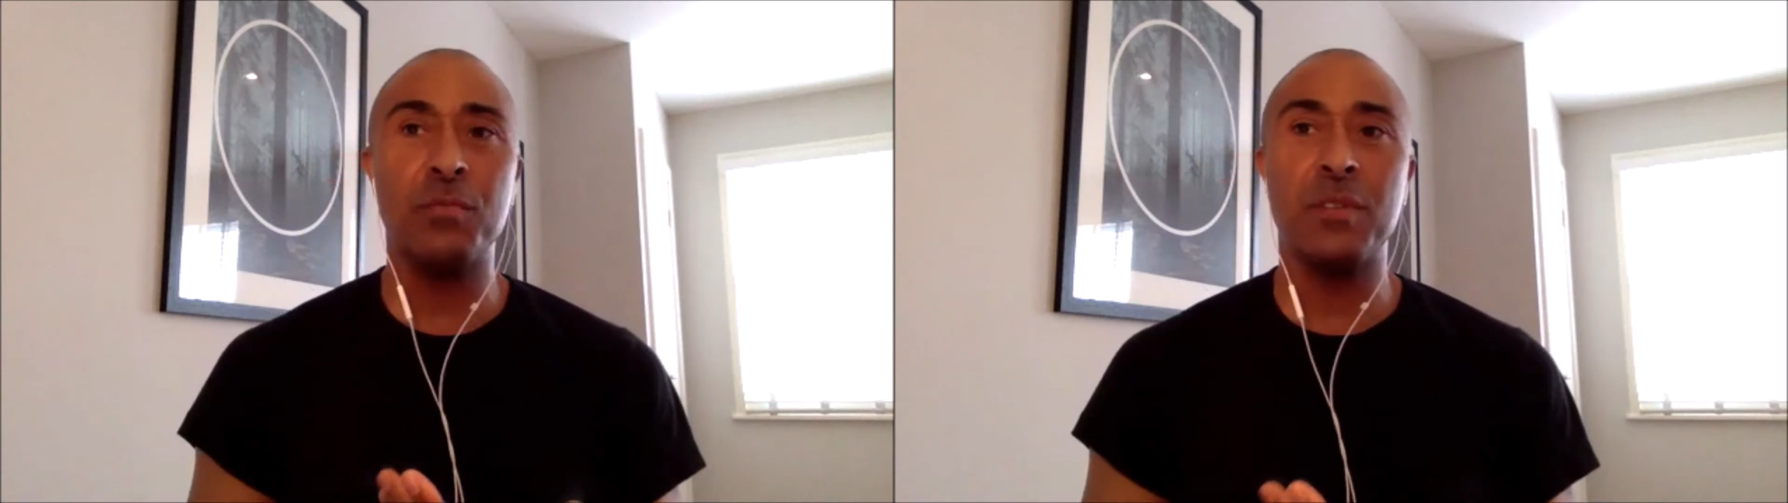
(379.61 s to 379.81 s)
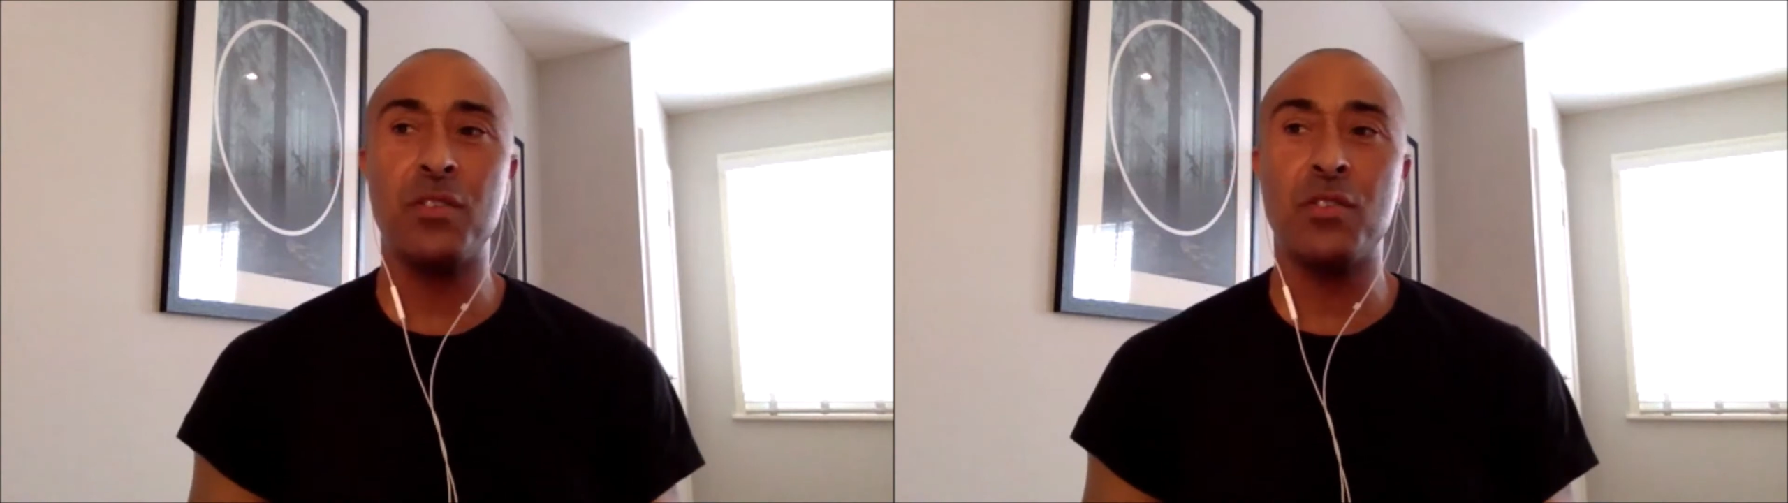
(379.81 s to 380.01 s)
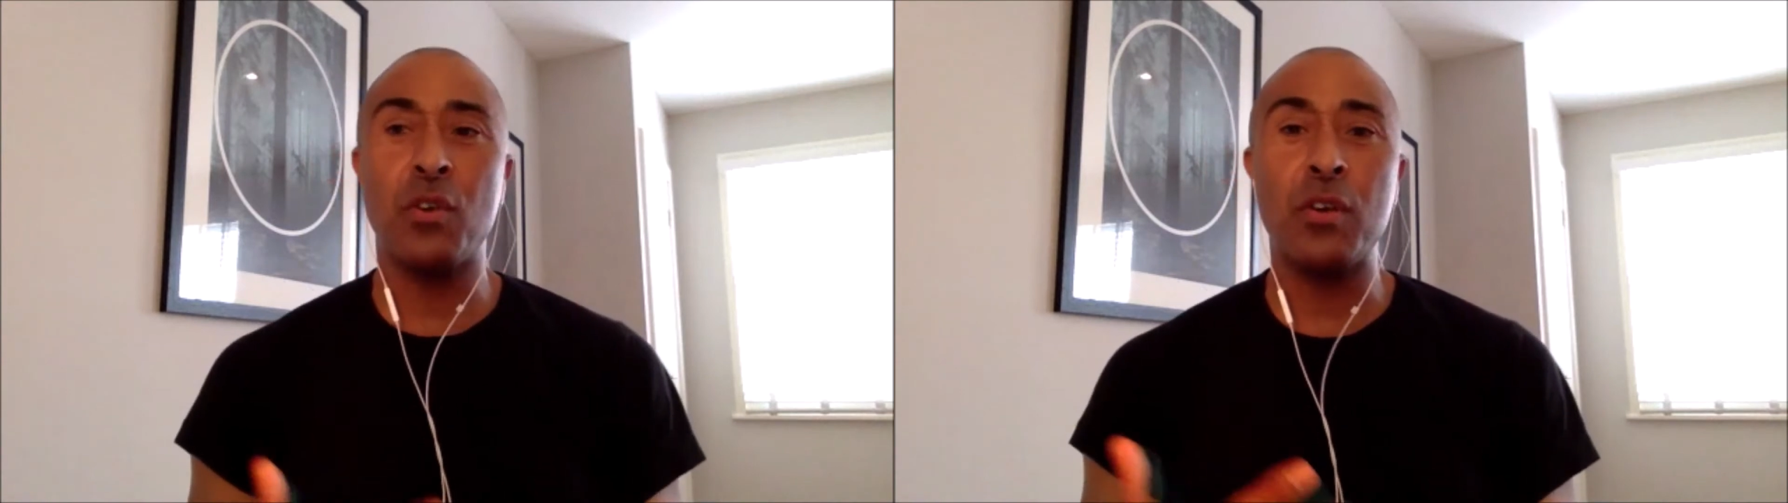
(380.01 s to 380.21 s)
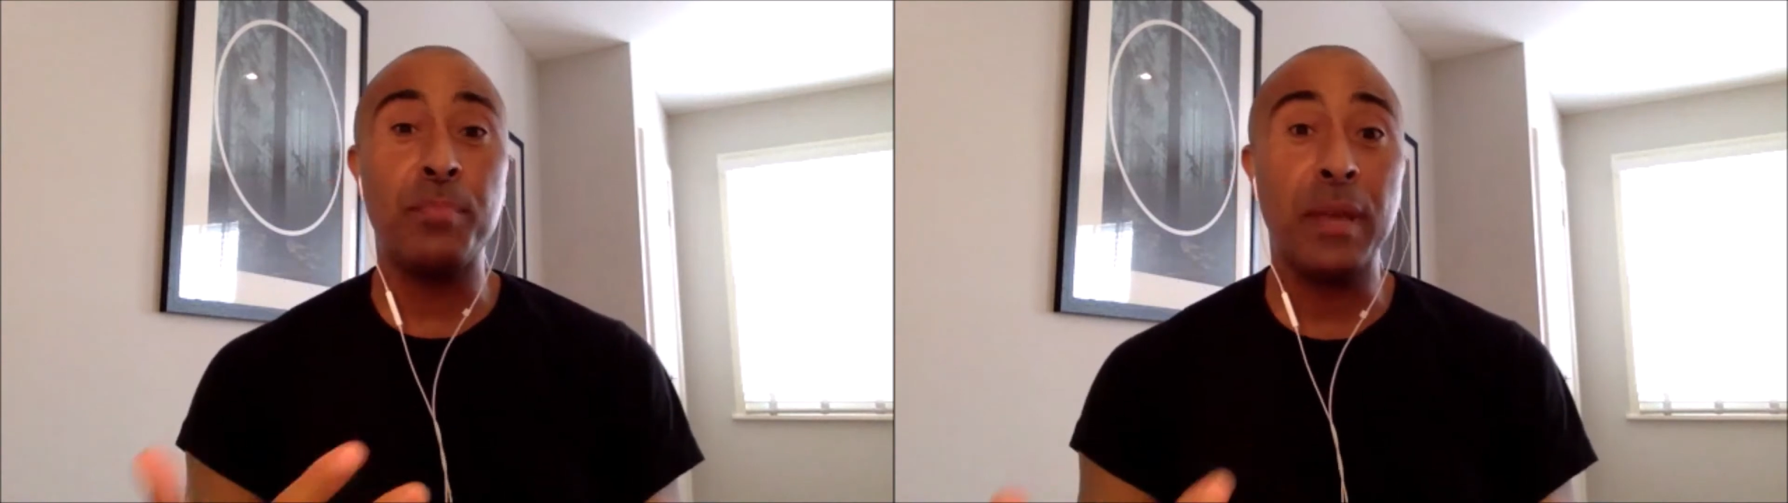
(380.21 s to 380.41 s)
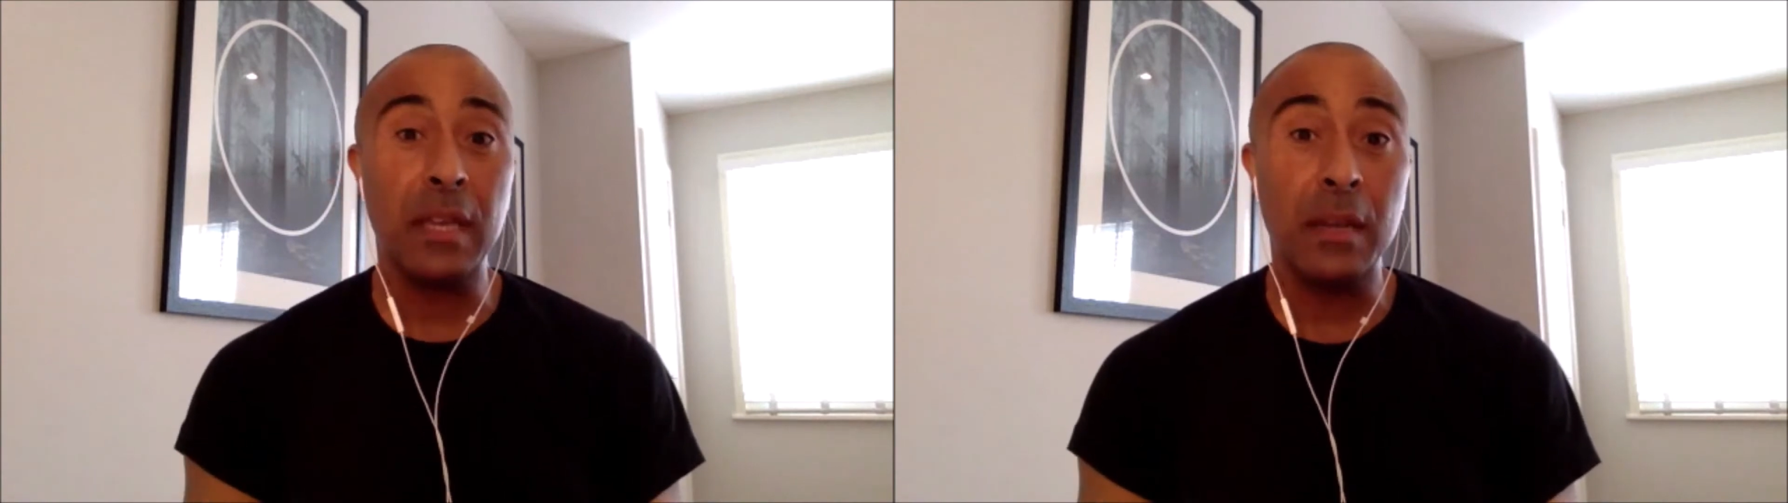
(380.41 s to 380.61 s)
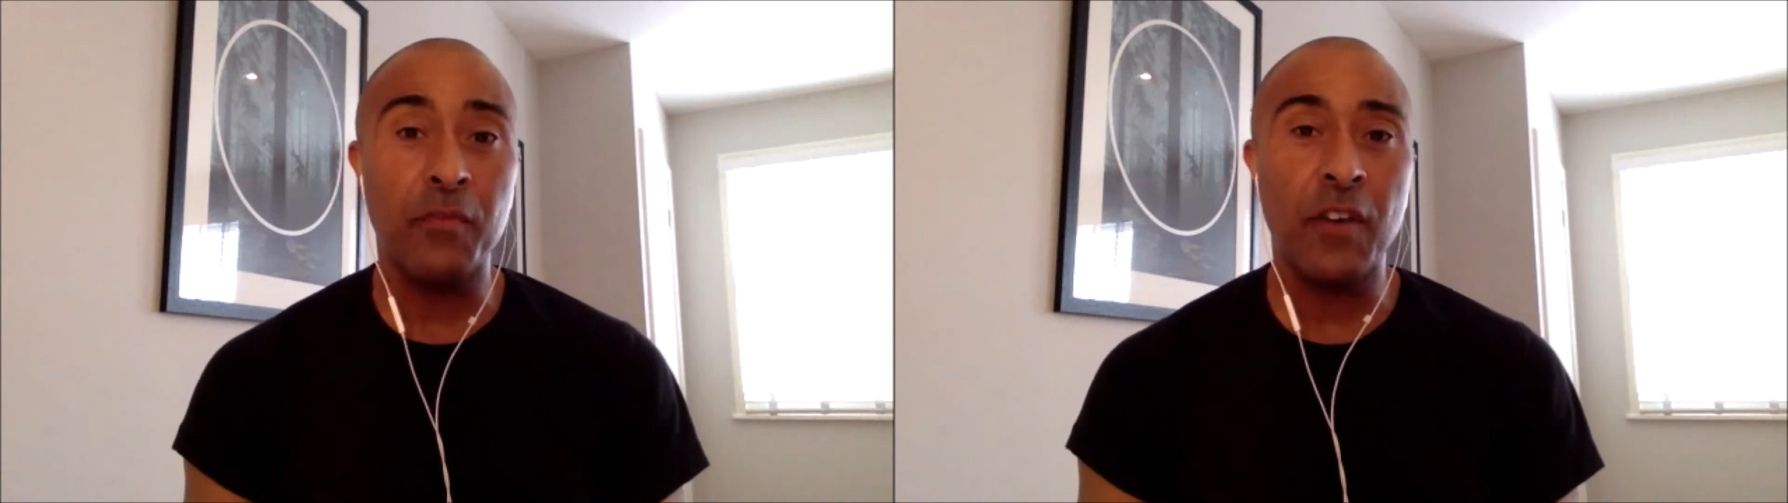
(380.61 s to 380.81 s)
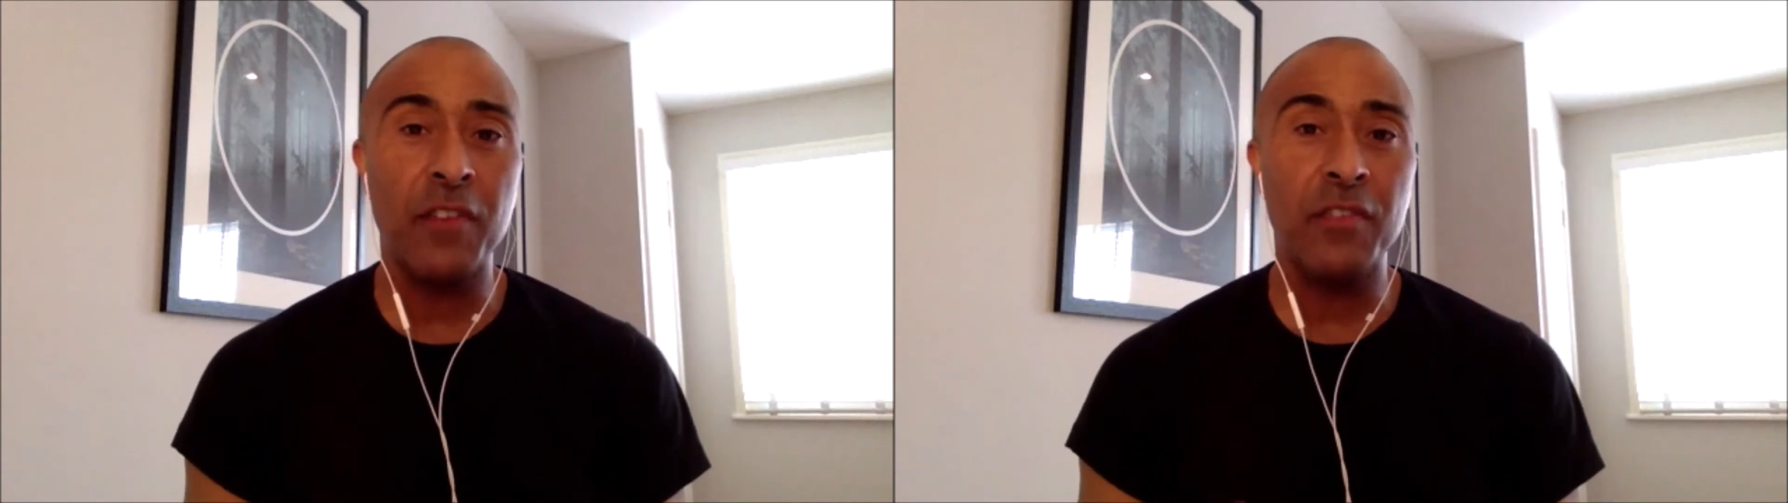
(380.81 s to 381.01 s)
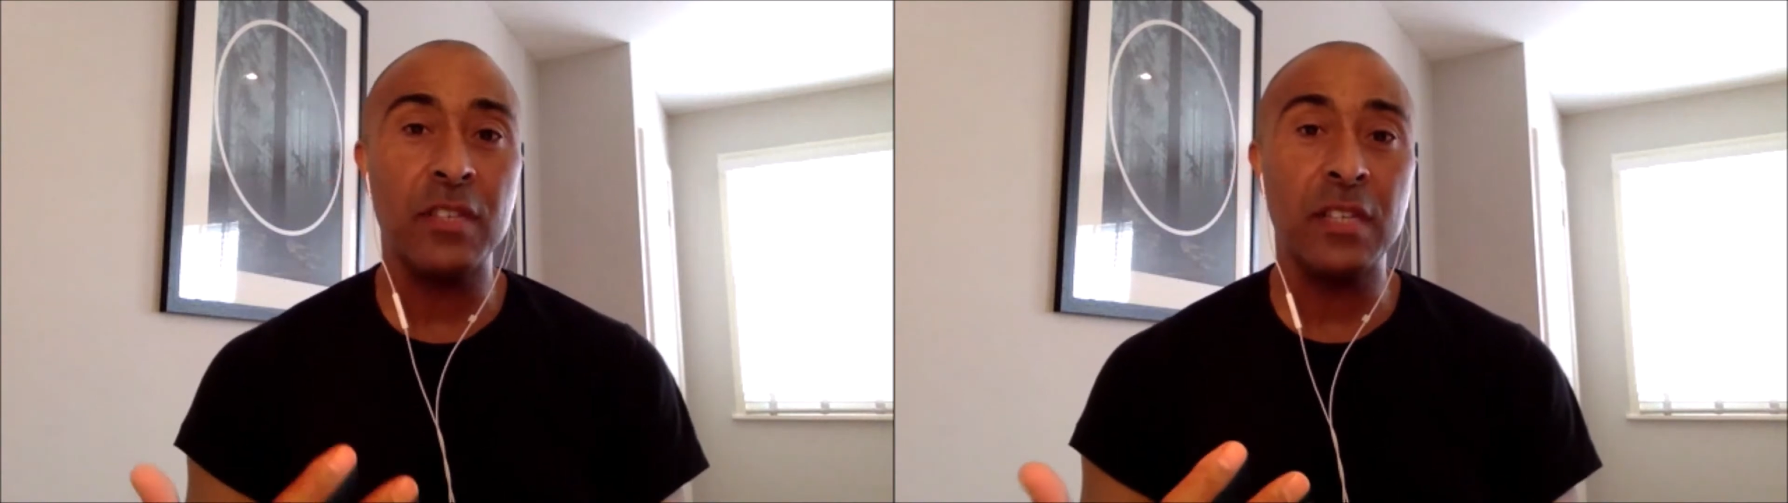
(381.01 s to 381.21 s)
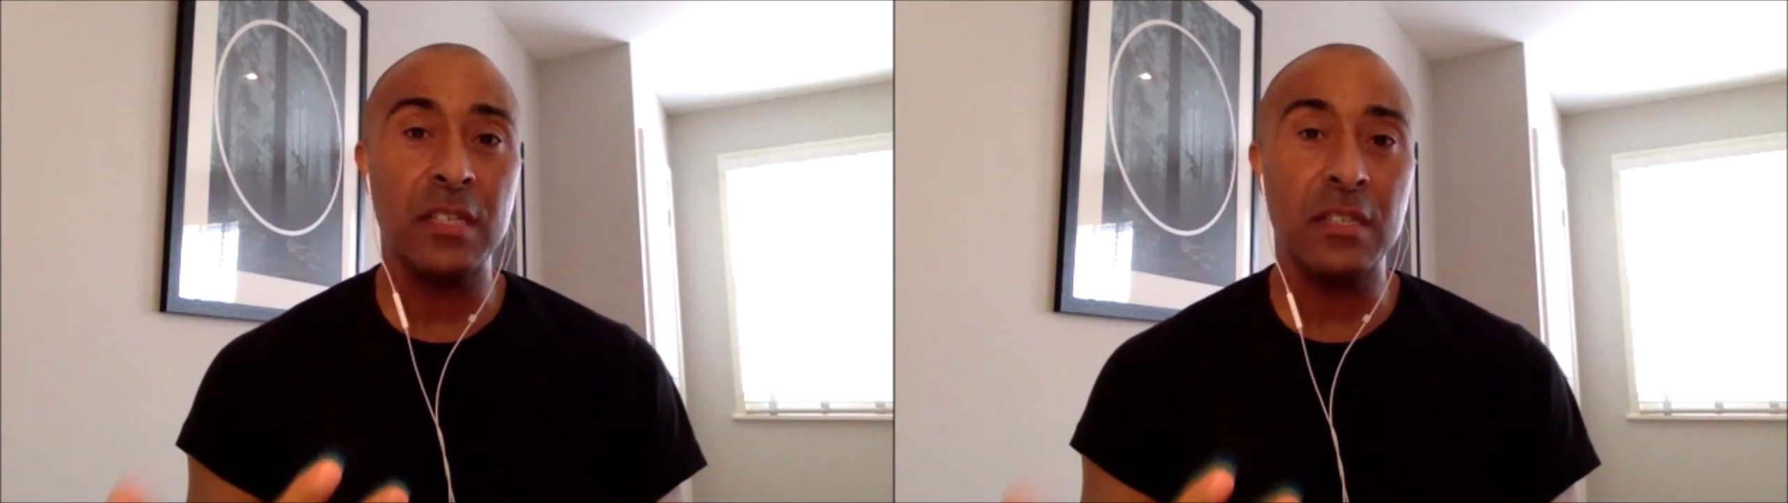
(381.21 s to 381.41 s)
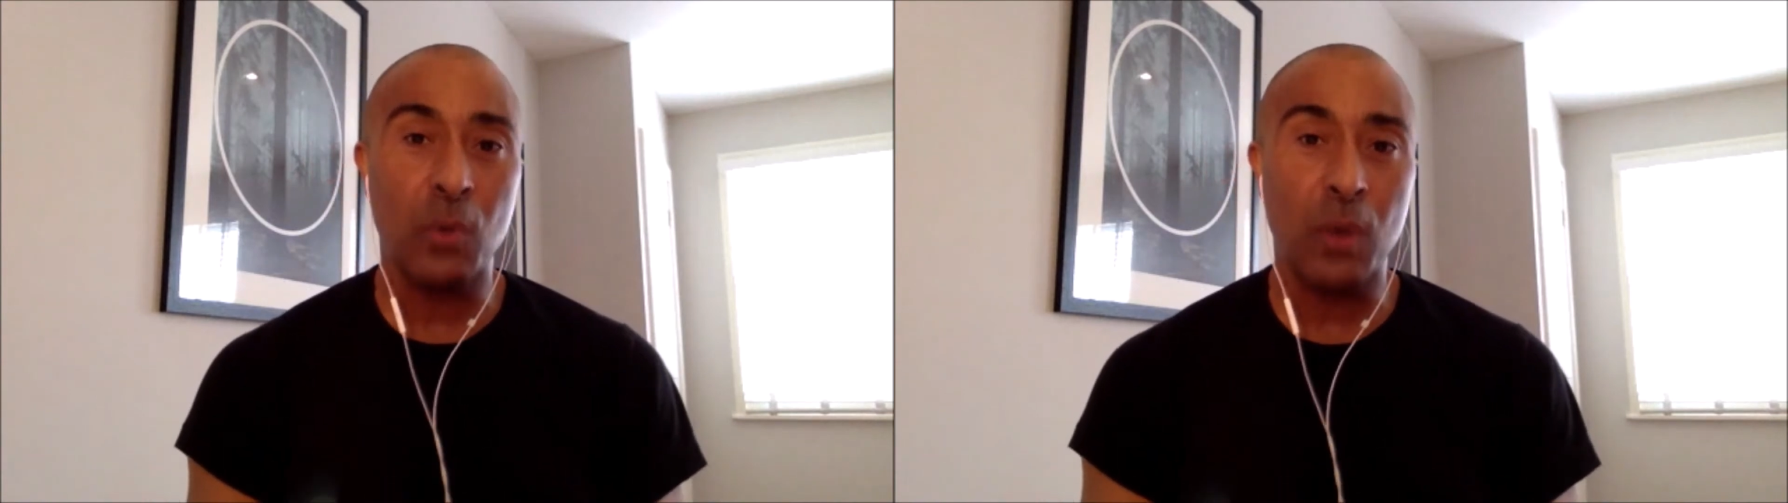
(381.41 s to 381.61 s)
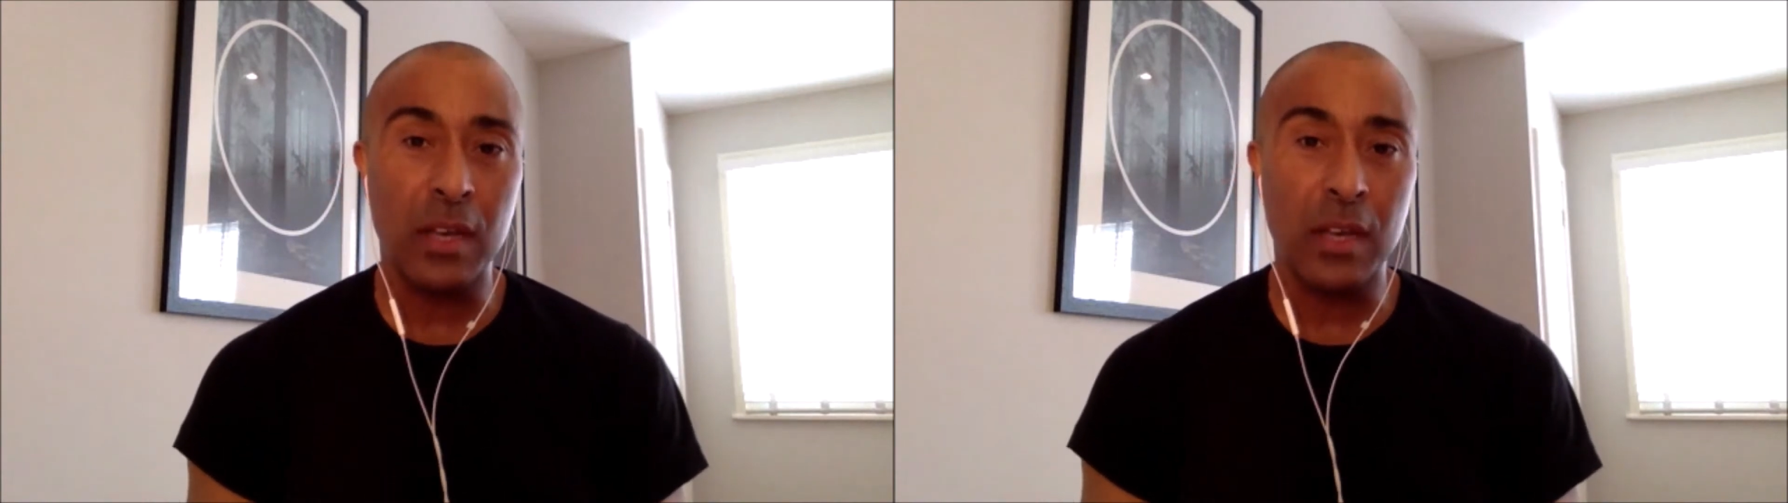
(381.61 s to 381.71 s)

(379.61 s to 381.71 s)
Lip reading: that you go picking up viruses quite